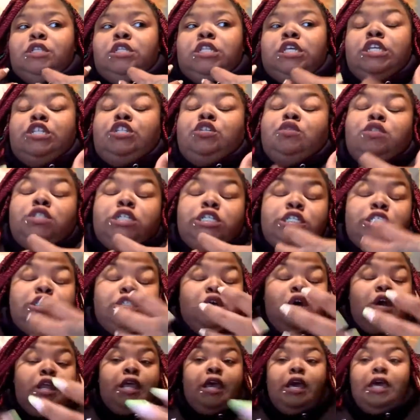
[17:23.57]
did you just
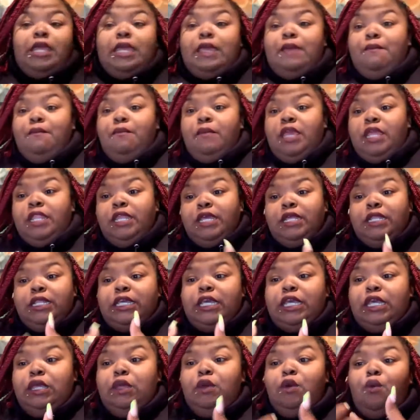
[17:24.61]
start out
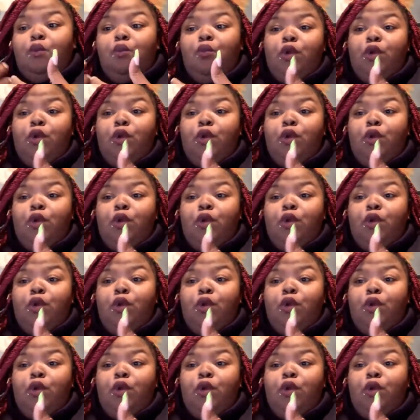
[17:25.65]
immediately